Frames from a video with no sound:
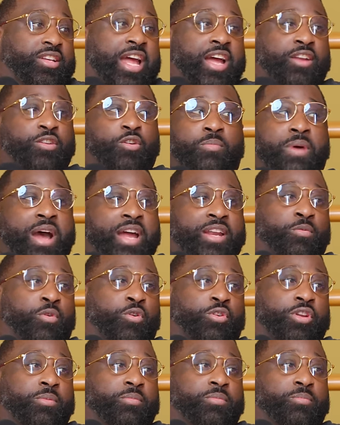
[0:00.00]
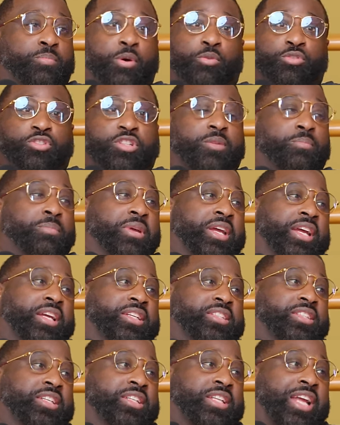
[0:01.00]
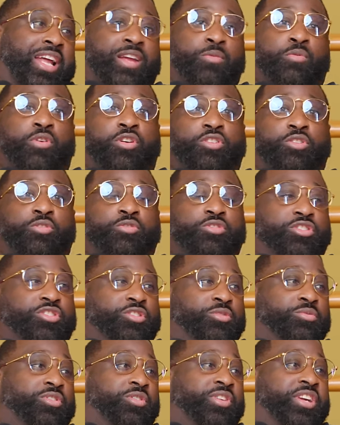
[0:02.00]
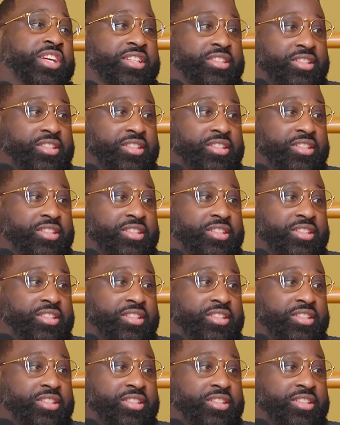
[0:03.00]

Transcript: Now nobody wanted post up bigs. Mm-hmm. Now they want dudes to shoot threes.